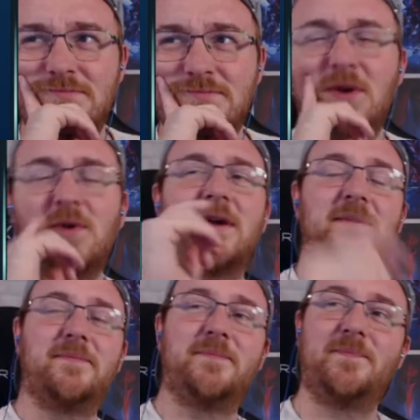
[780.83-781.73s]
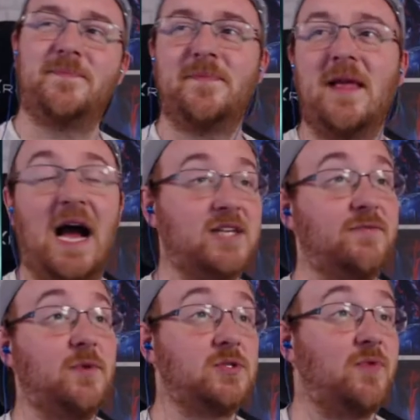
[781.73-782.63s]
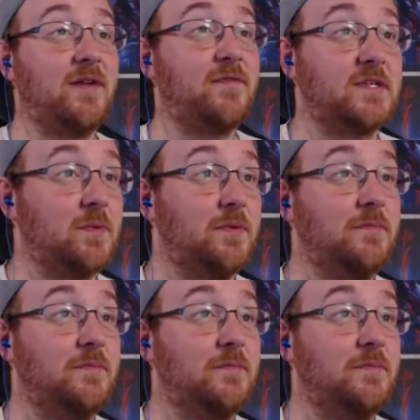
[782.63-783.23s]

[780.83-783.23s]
Okay. I didn't know what to write for this one.